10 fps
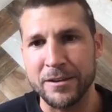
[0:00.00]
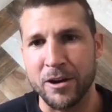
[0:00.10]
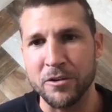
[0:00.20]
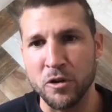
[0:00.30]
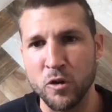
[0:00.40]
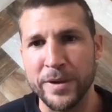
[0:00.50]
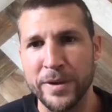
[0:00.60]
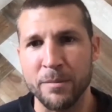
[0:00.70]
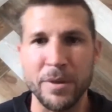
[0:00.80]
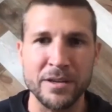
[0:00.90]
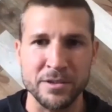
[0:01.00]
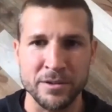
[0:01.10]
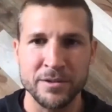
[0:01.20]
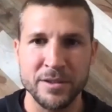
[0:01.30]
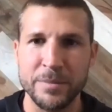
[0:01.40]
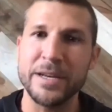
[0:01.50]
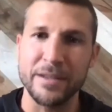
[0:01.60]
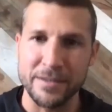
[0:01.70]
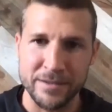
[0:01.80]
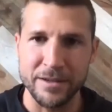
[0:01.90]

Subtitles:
called oop at the buzzer to beat us.